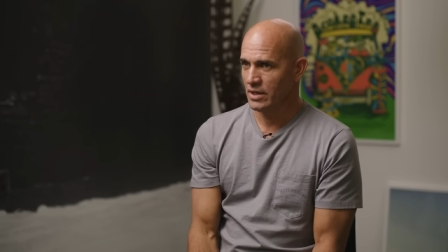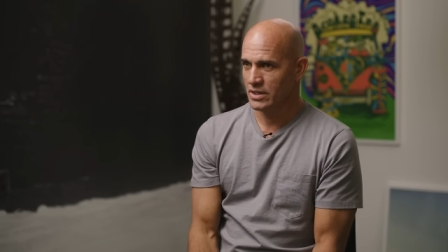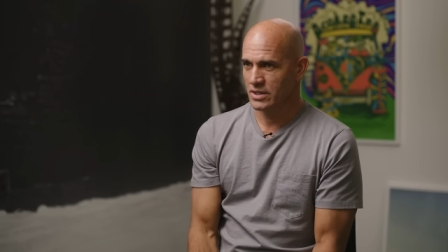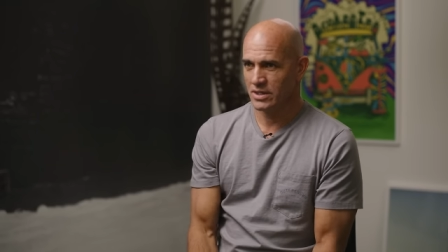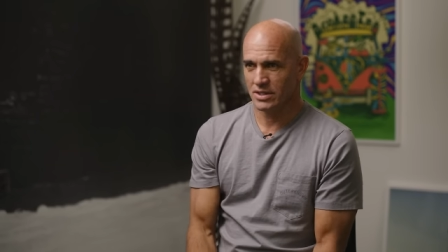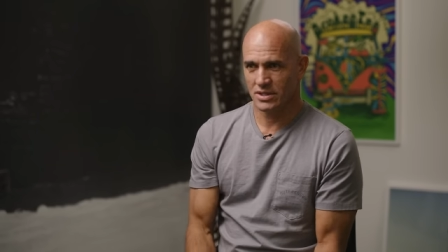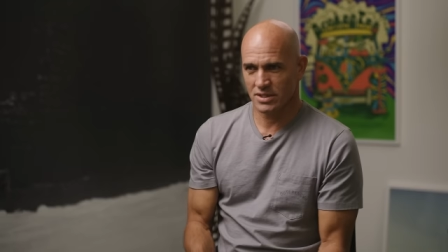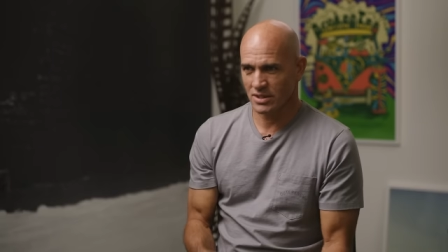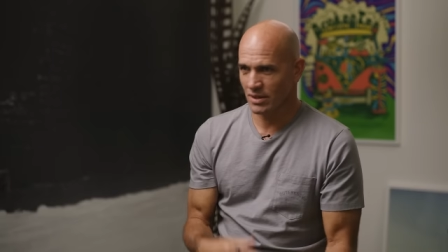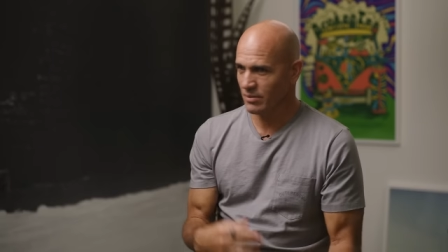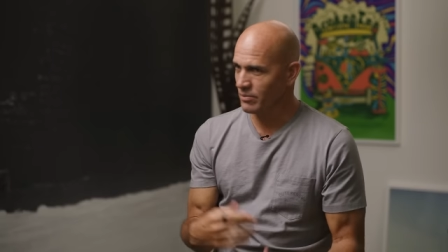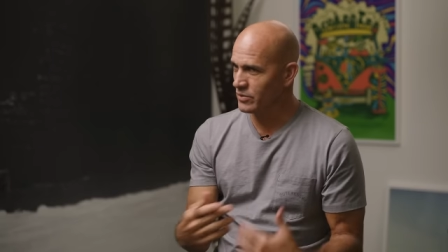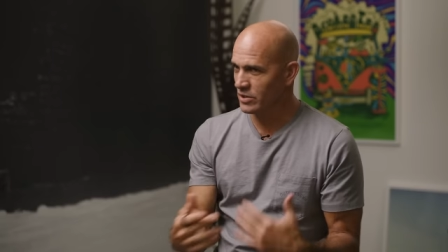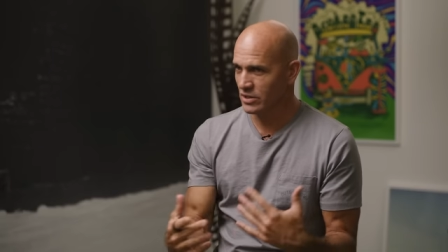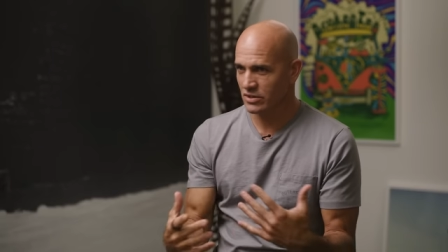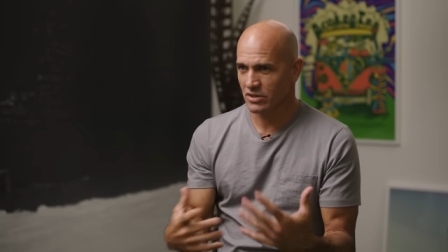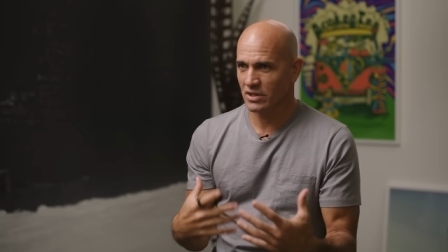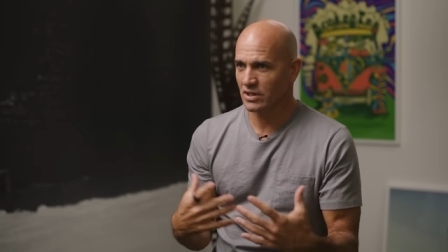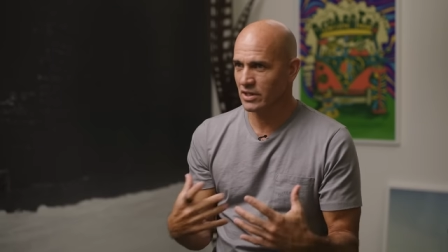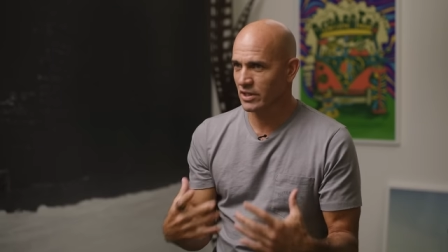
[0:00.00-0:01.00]
Just something
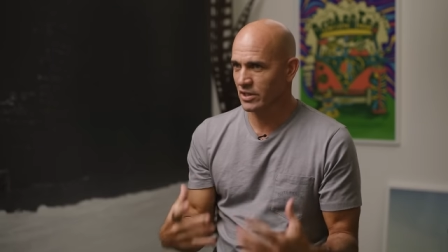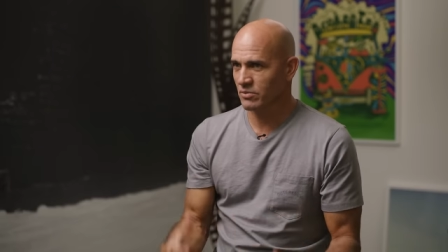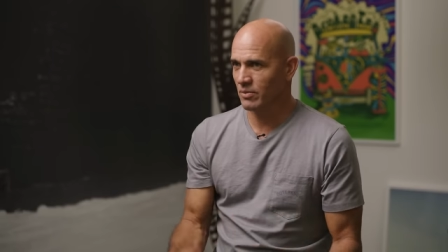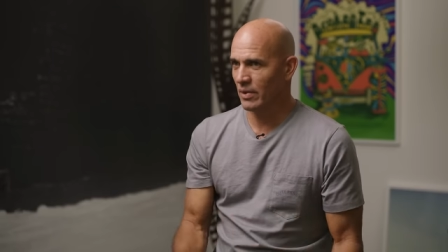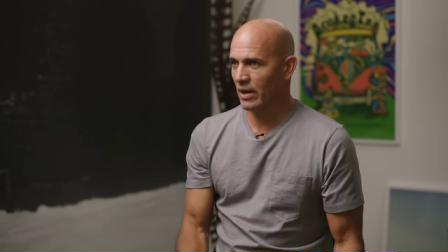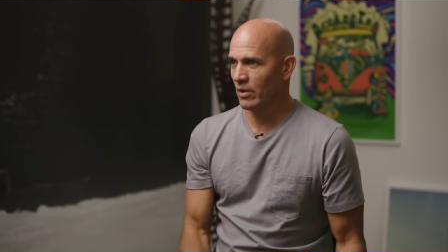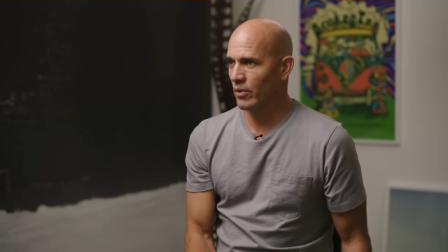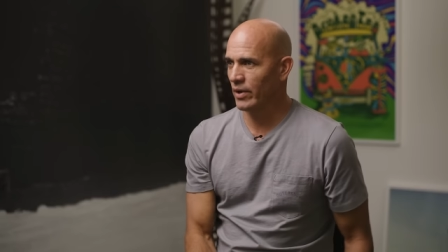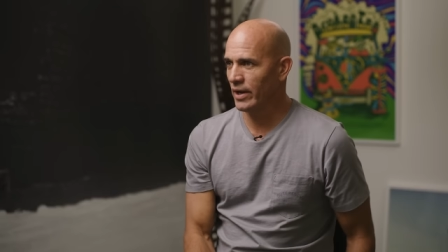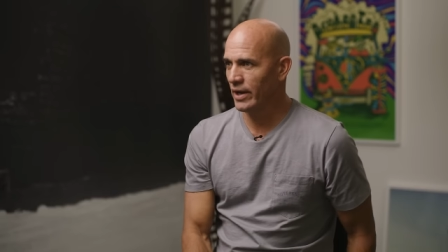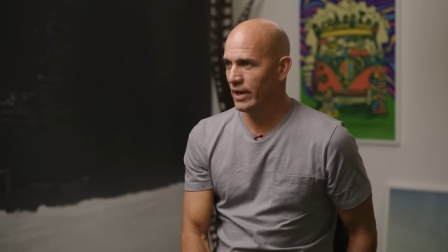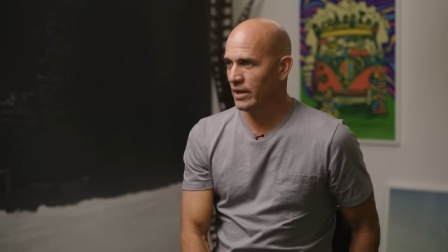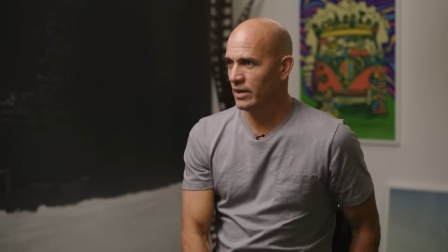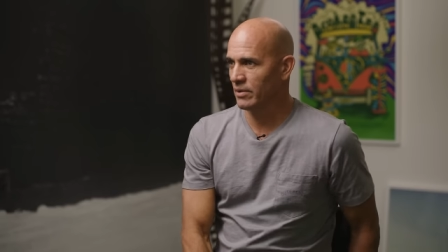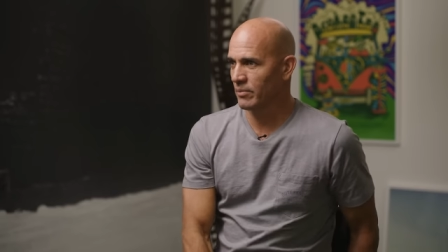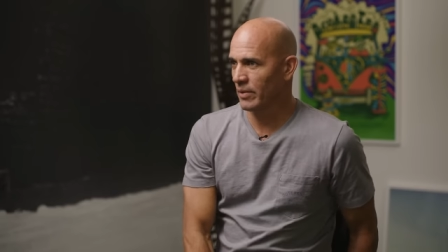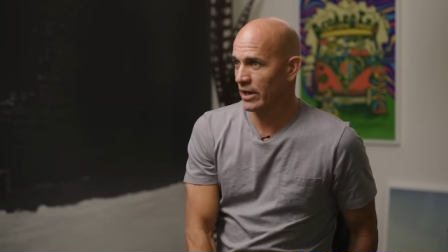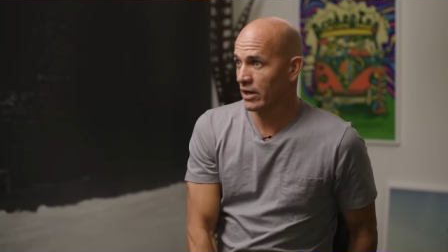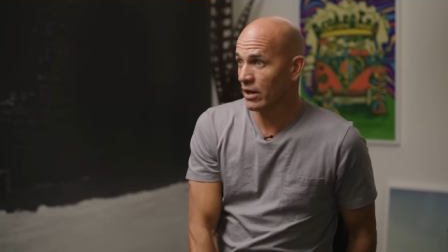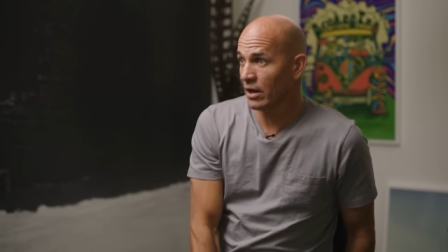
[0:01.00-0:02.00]
just clicked my way,
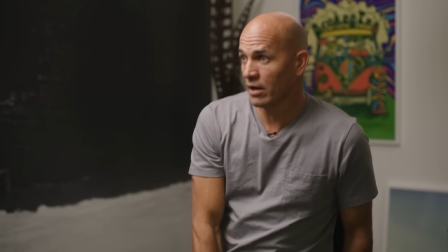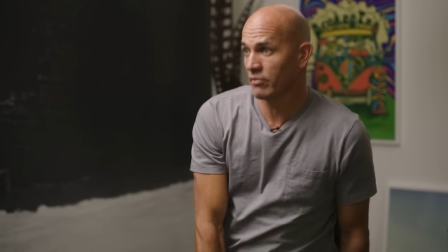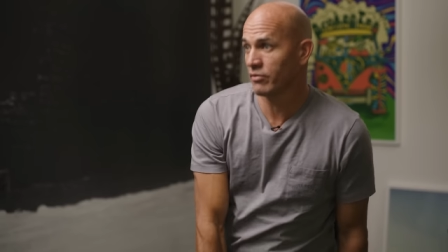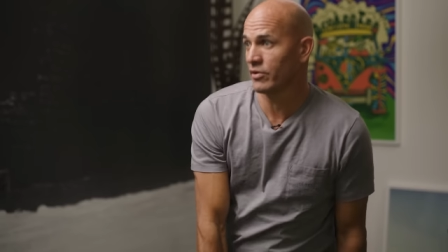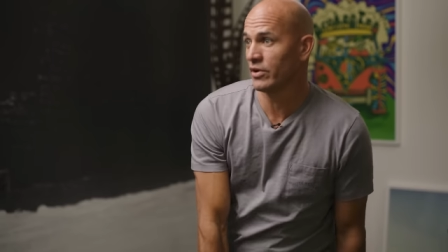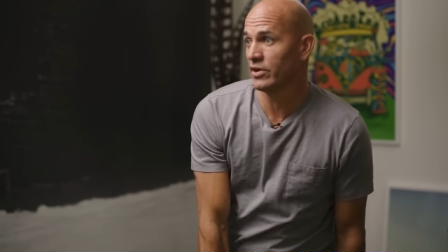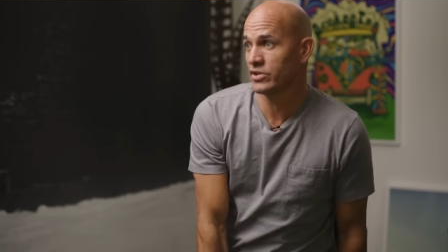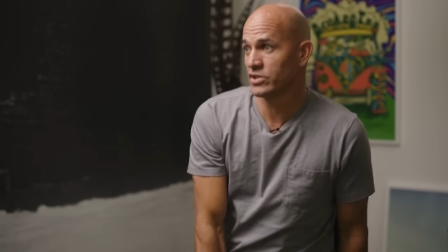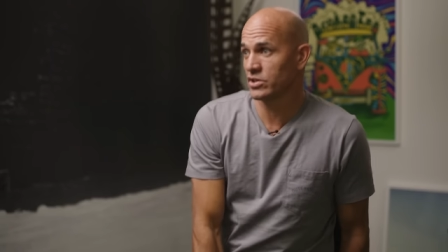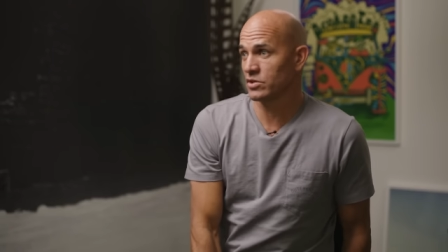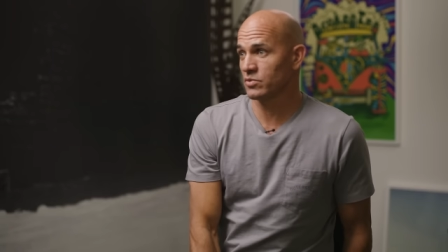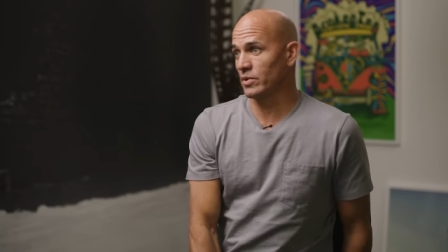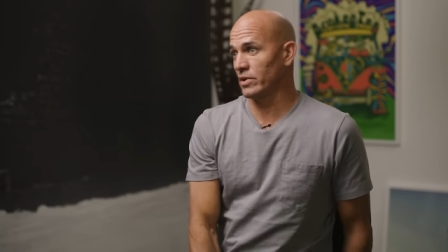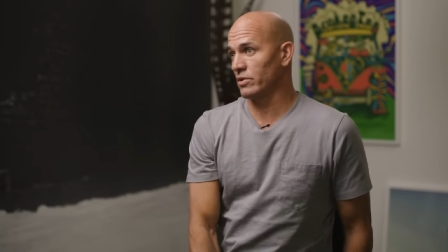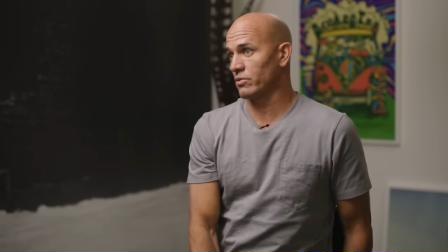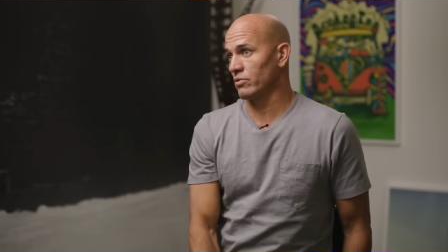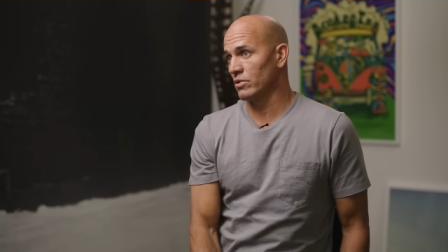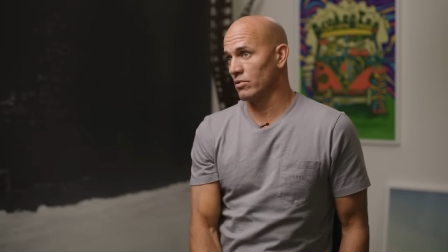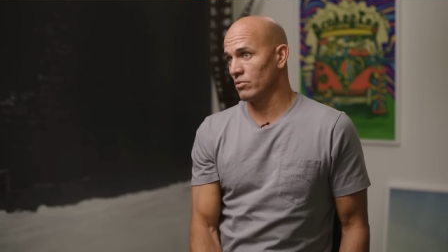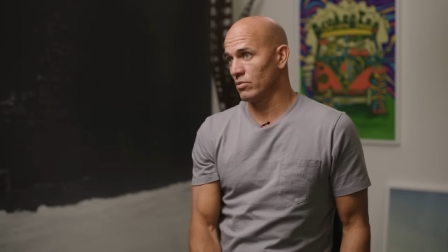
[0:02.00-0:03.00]
and my confidence just
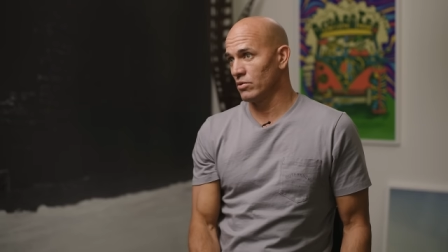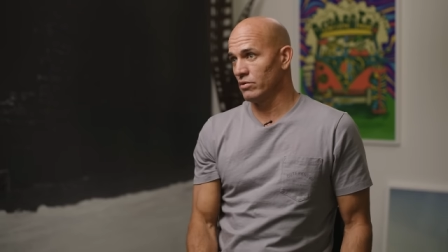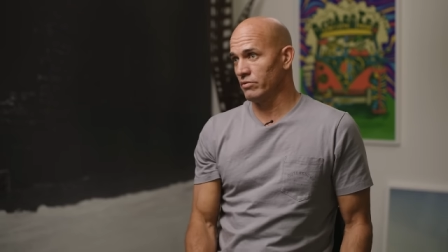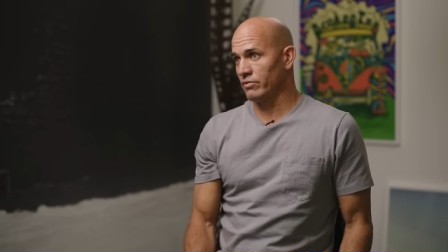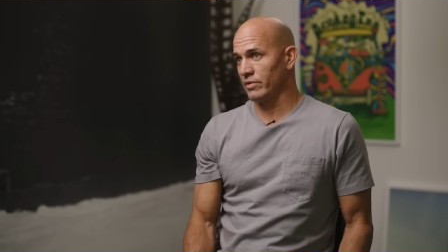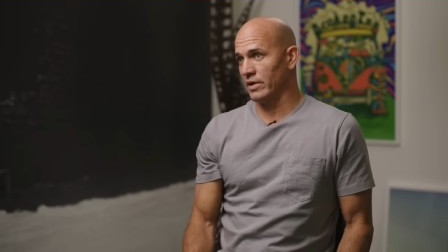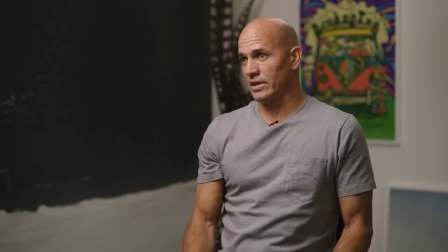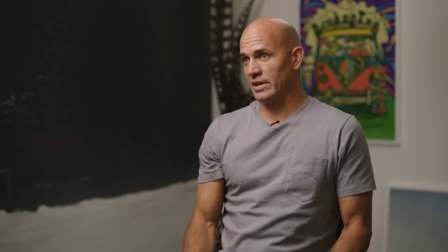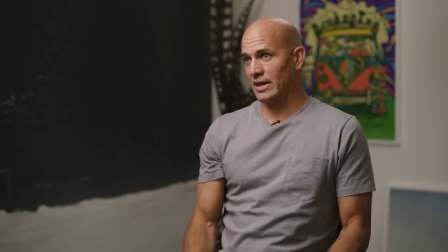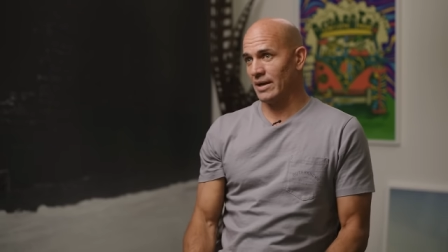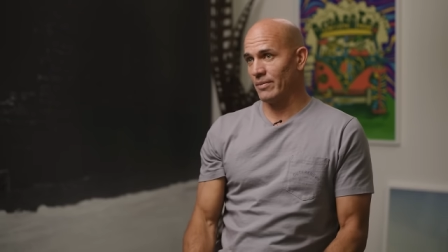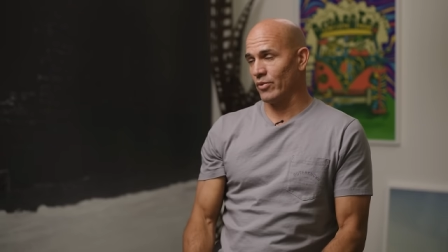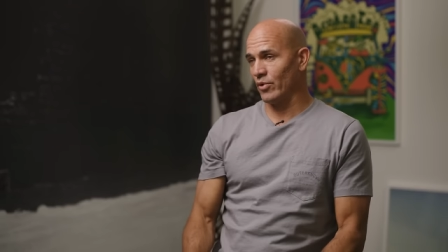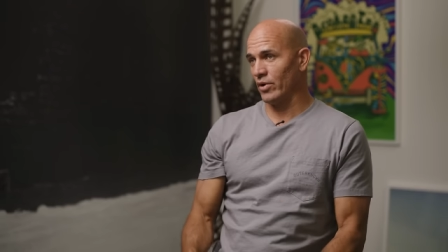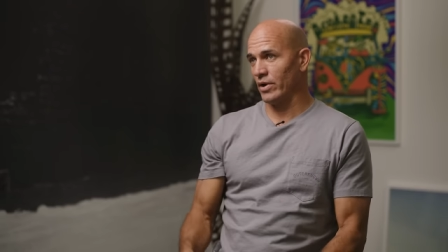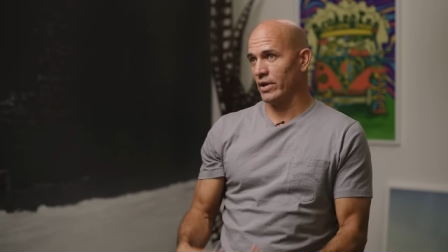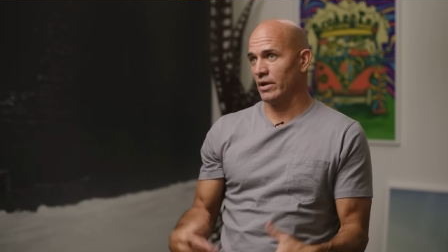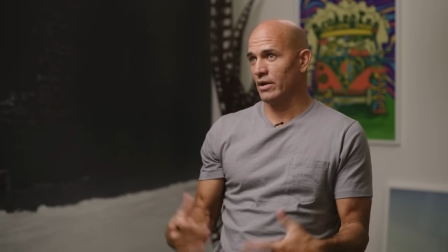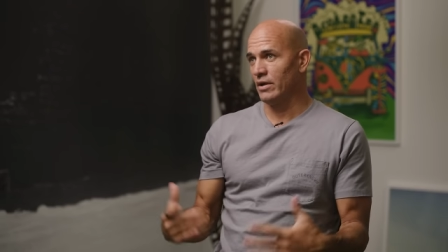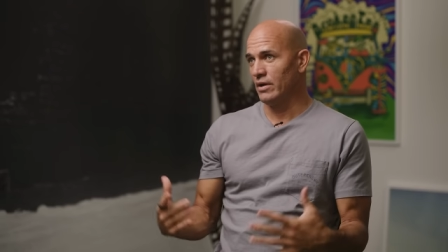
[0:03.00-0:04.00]
went through the roof. And at that
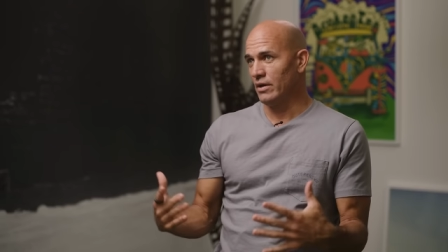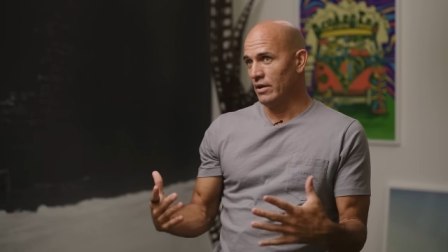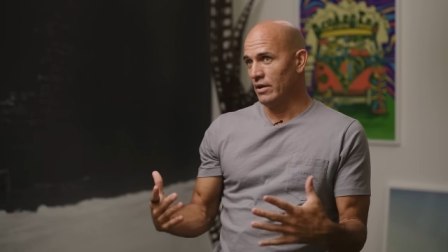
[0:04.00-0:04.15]
point,